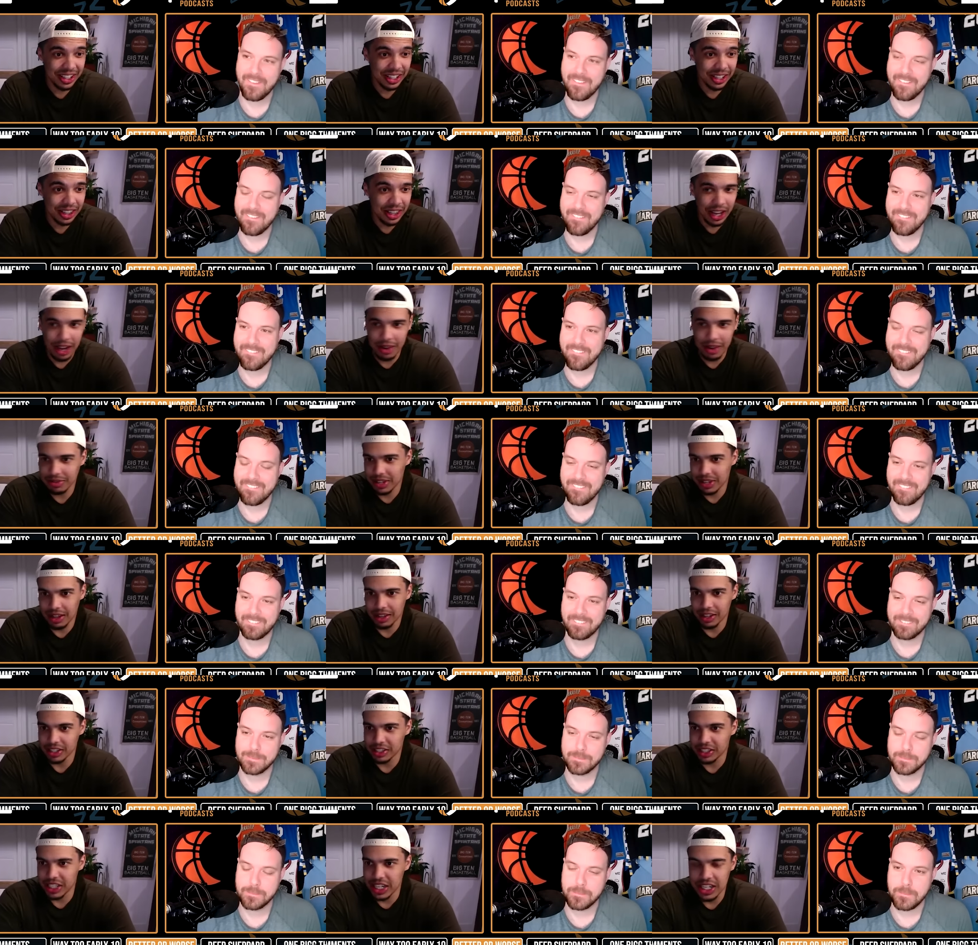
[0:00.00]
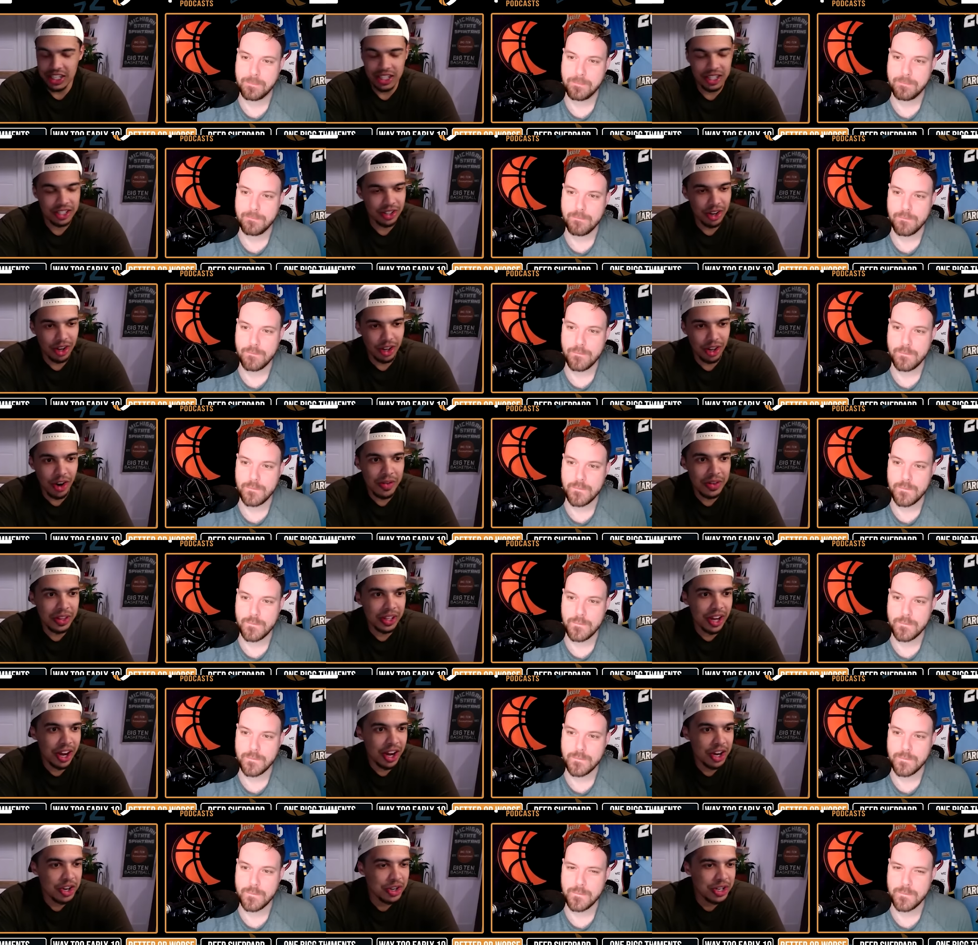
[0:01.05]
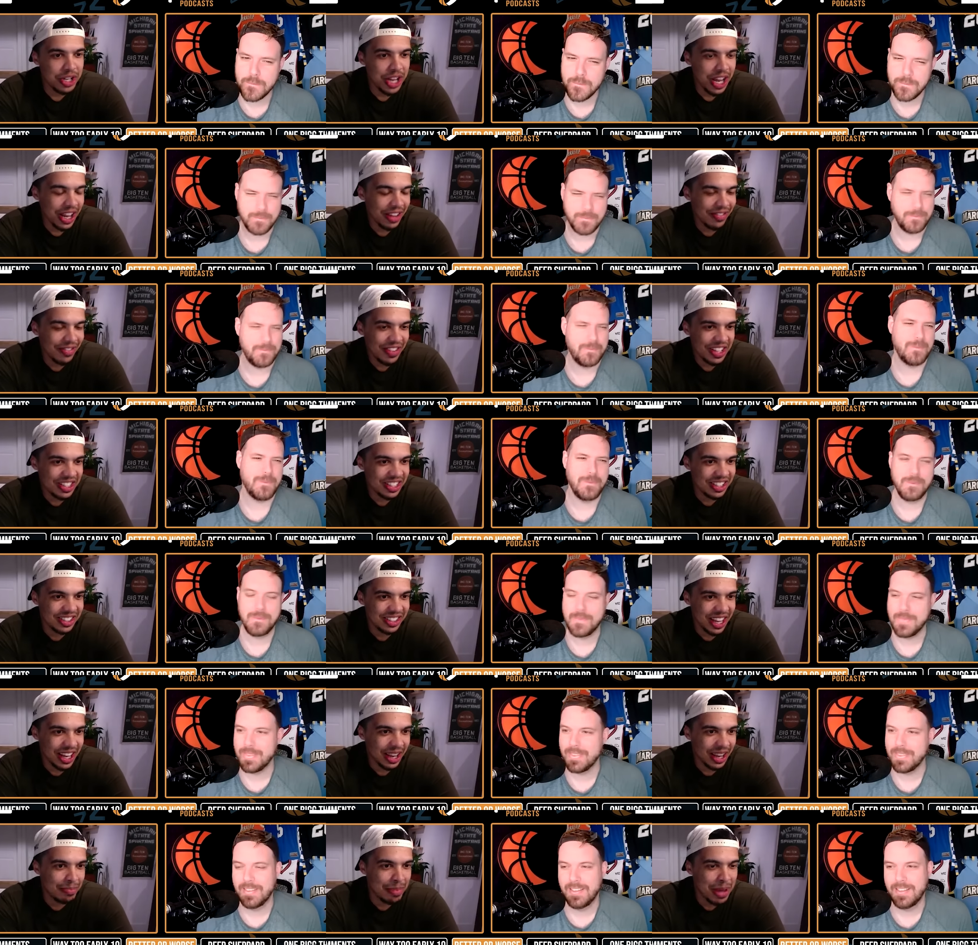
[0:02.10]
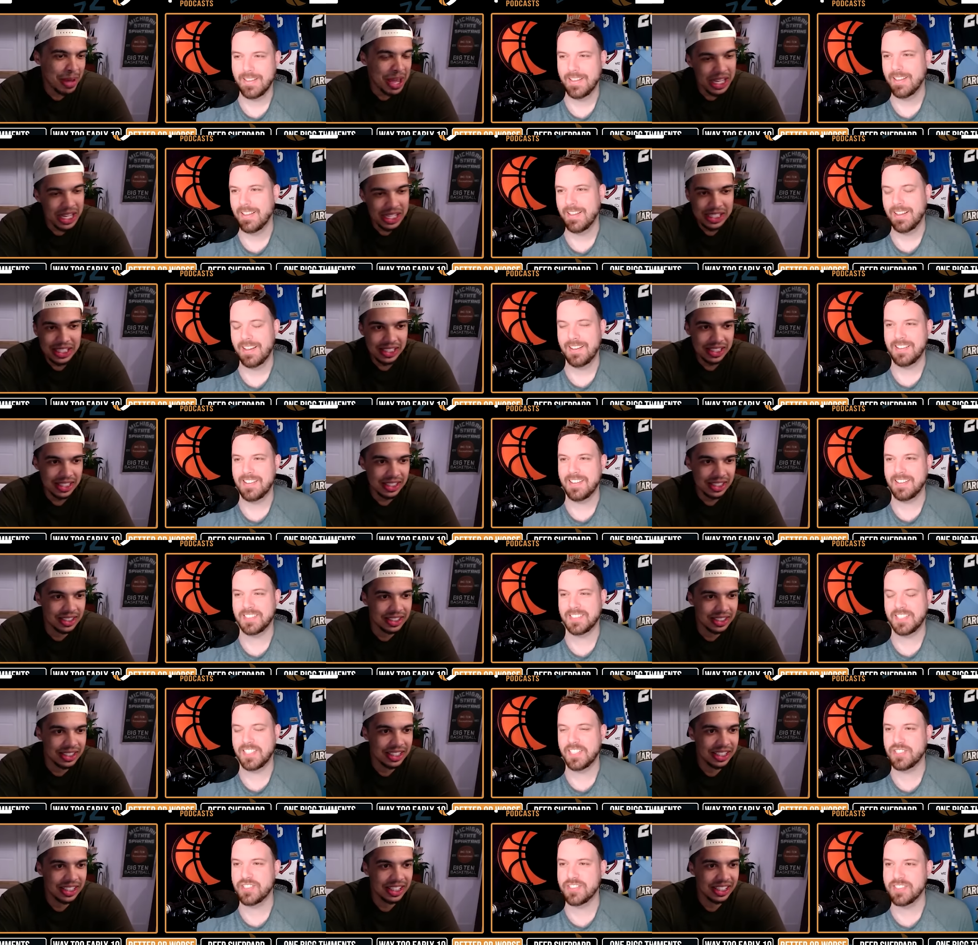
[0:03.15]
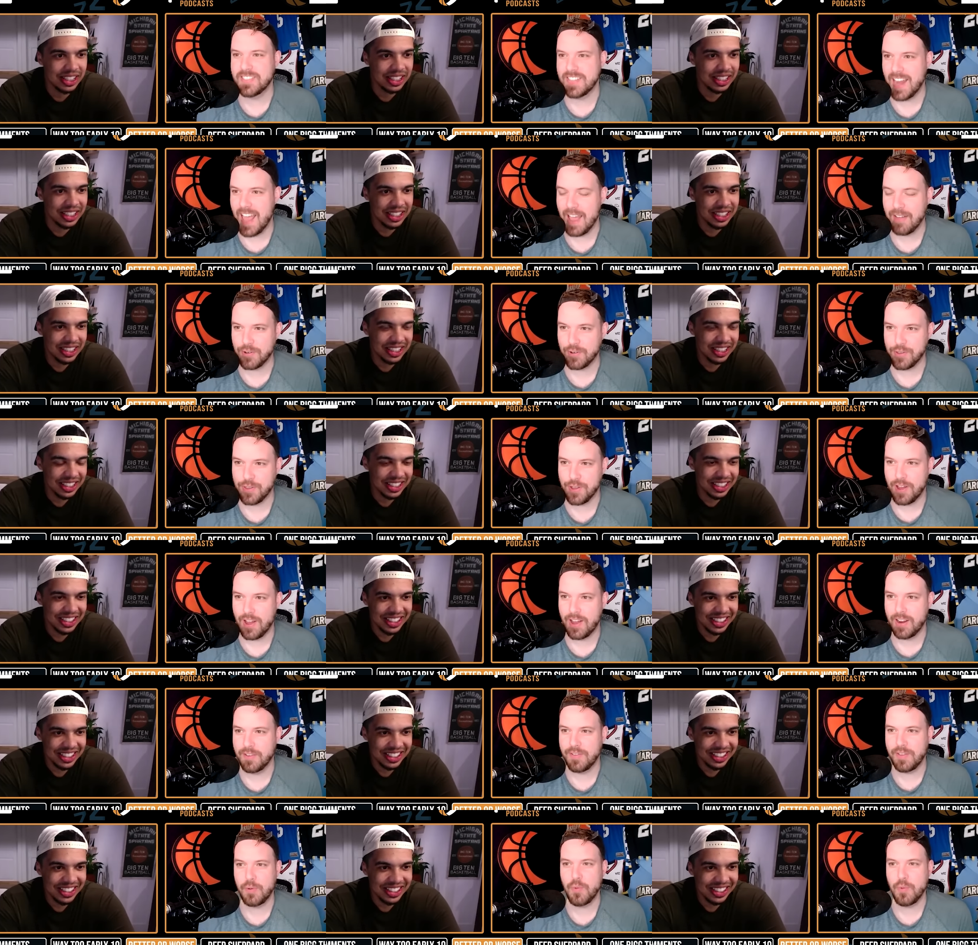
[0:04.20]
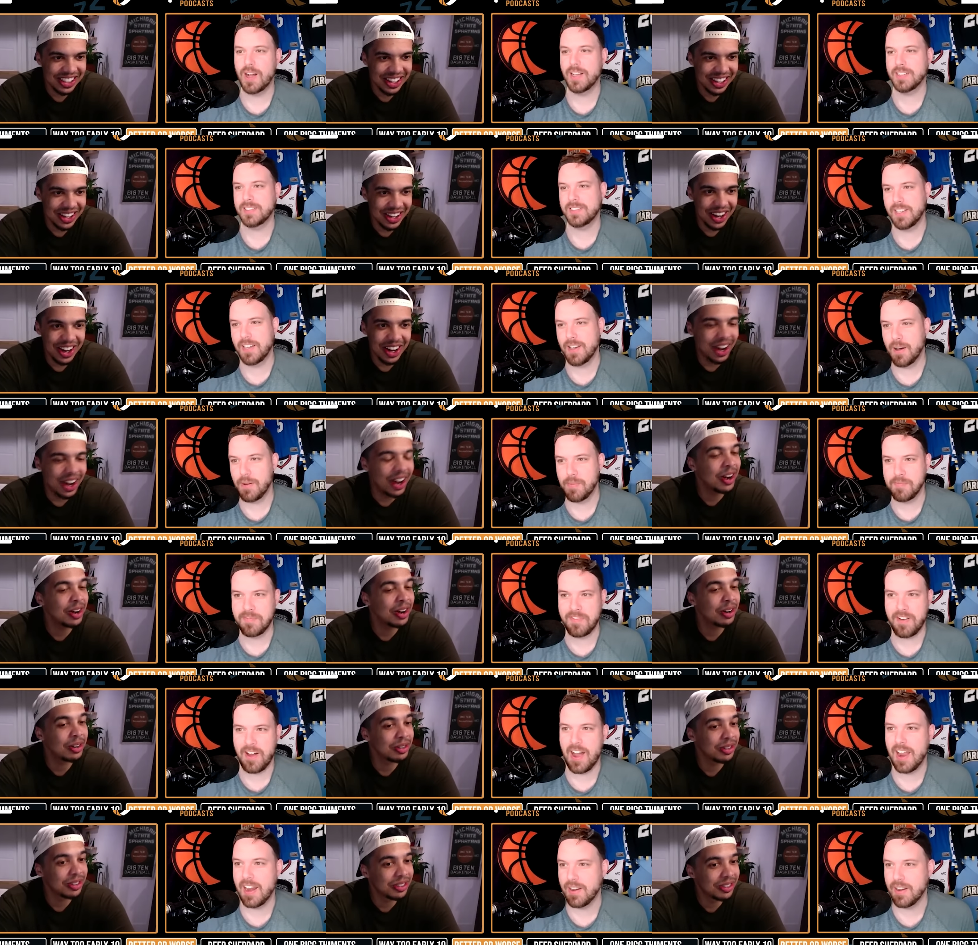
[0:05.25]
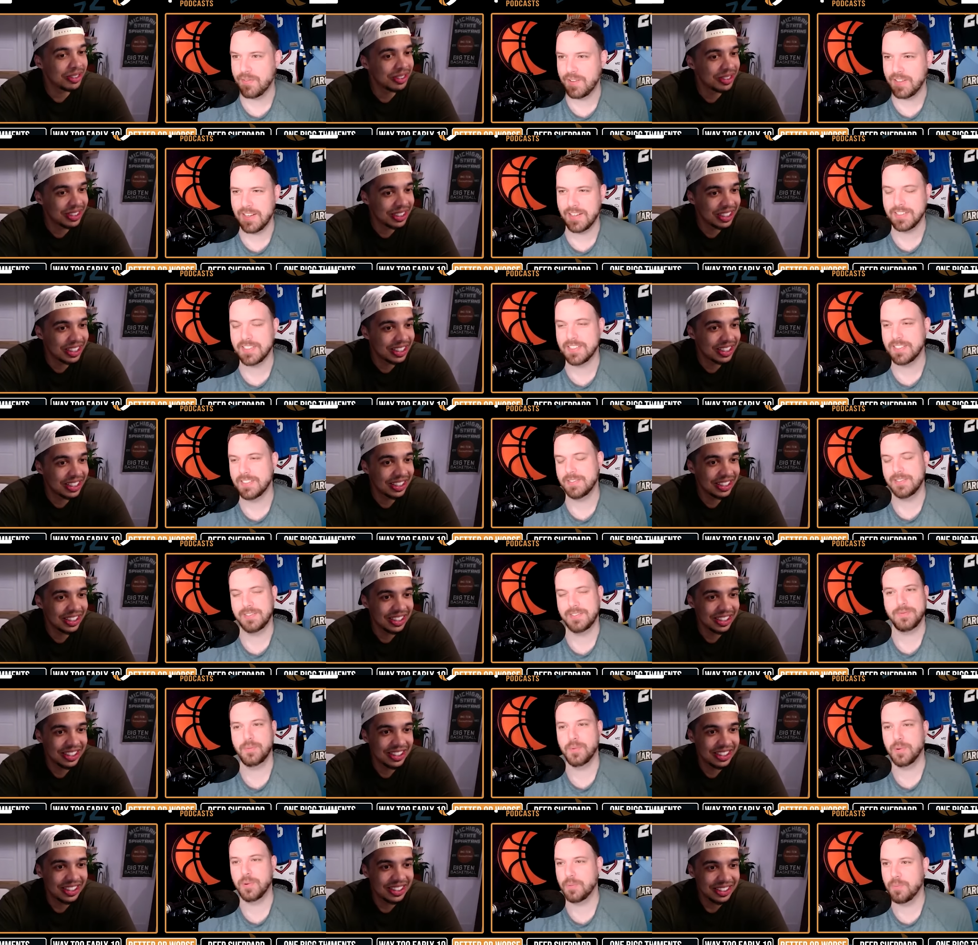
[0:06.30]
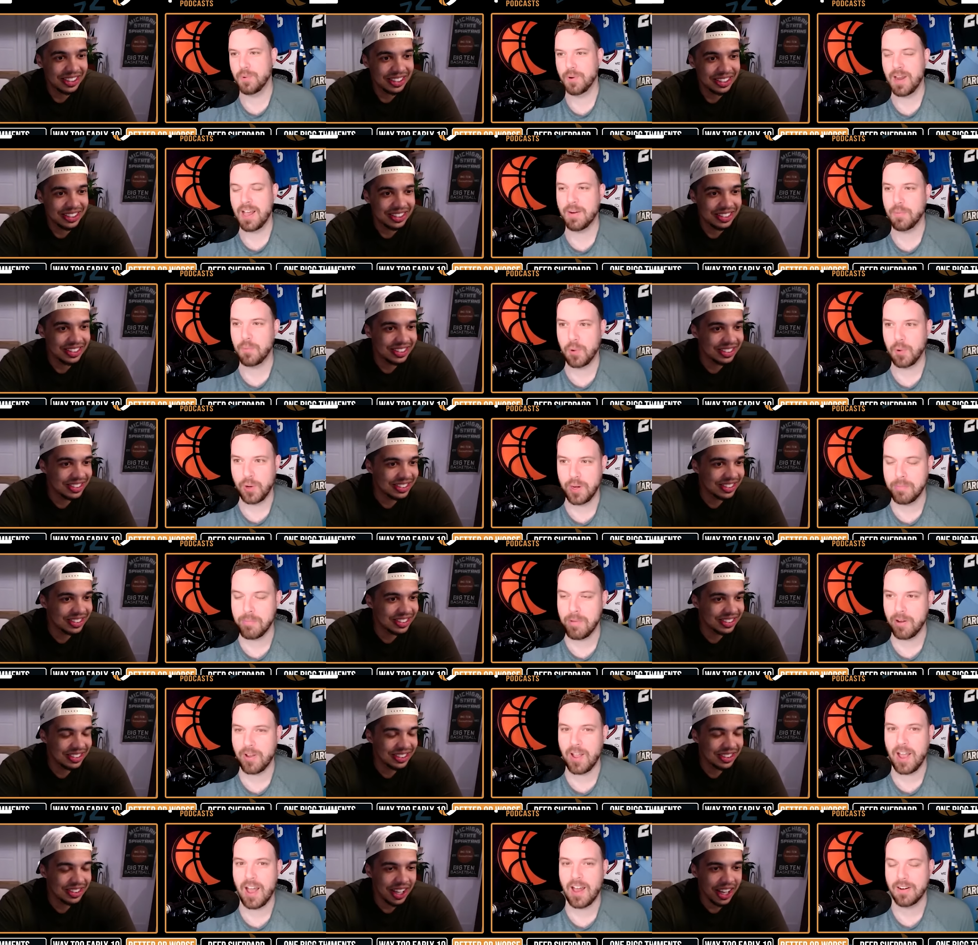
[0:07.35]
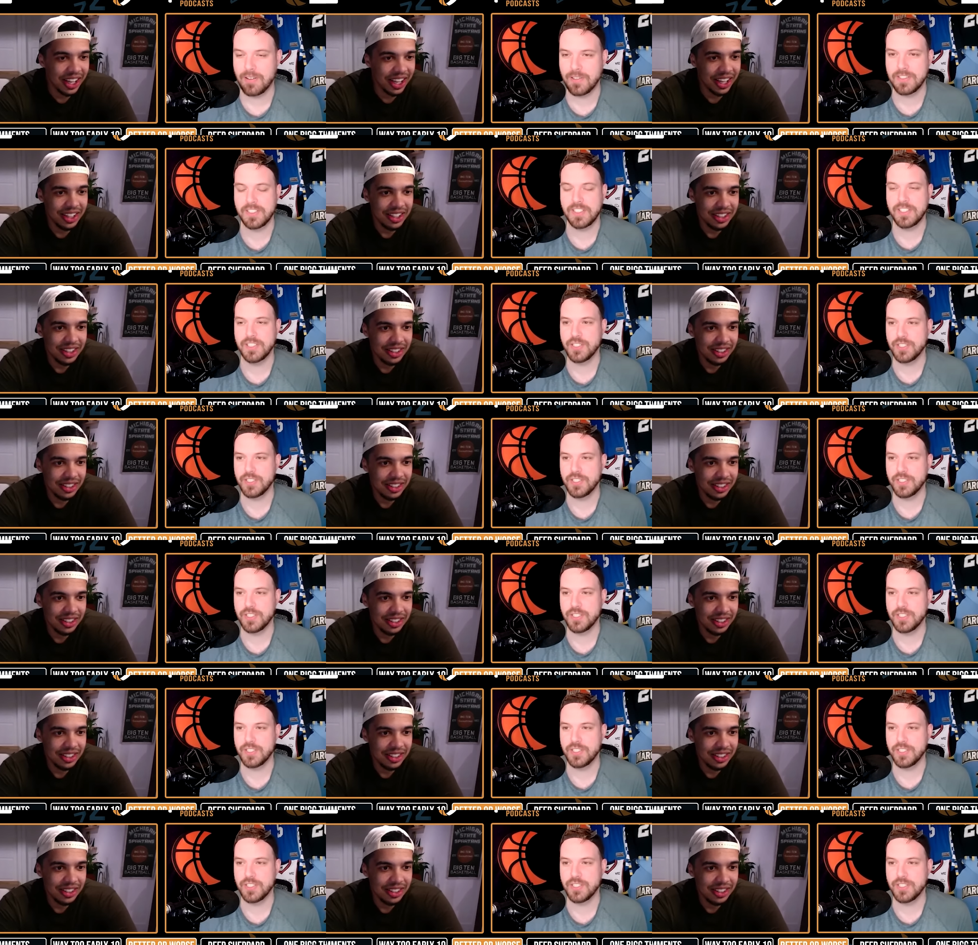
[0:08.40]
Speaker 1: Like I Seagans all over the country taking visits, taking pics.
Speaker 2: Yeah, Seagans is an afterthought. If he wants to come, fine. If he doesn't, we're not worried about Connor.
Speaker 1: Yeah.